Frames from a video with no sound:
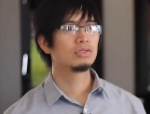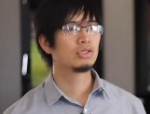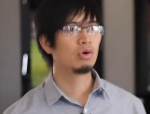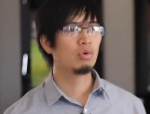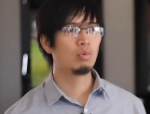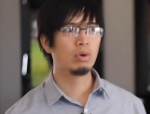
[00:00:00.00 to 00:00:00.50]

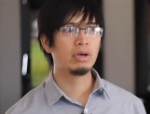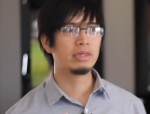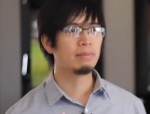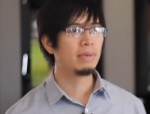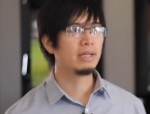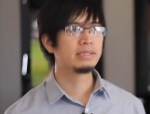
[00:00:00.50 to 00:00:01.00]
So we're at
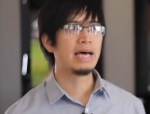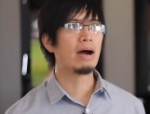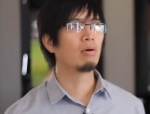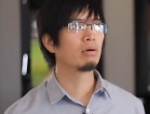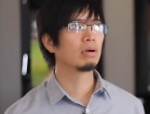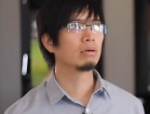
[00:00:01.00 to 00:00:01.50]
the Bell
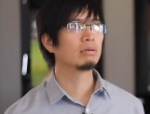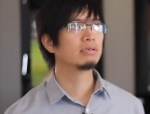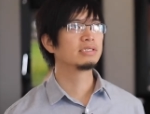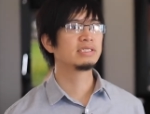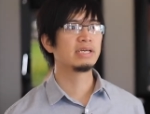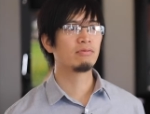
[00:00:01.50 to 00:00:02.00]
Tower
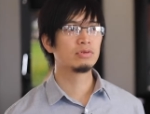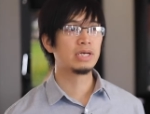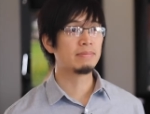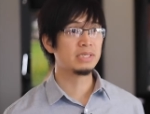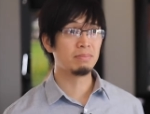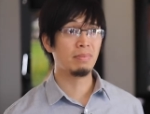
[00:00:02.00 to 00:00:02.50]
several
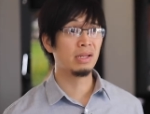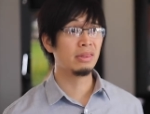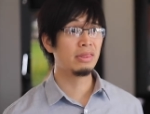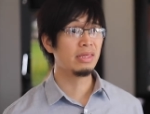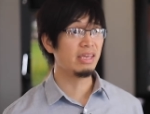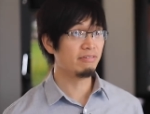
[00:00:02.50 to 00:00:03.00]
times a
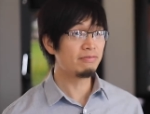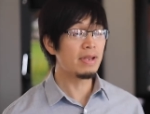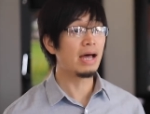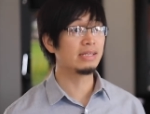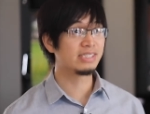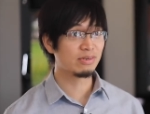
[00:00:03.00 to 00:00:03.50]
month, if
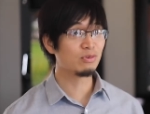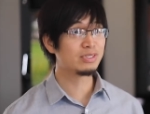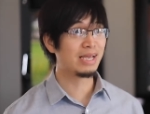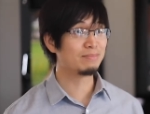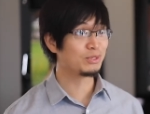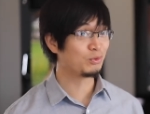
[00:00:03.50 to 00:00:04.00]
not several
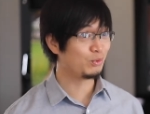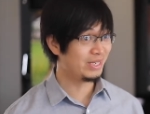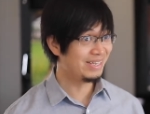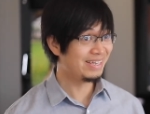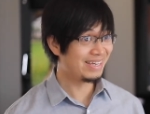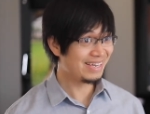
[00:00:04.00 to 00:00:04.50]
times a
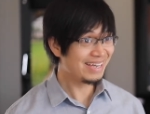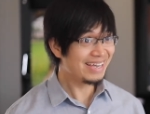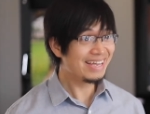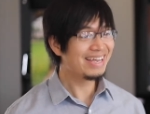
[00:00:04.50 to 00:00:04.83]
week.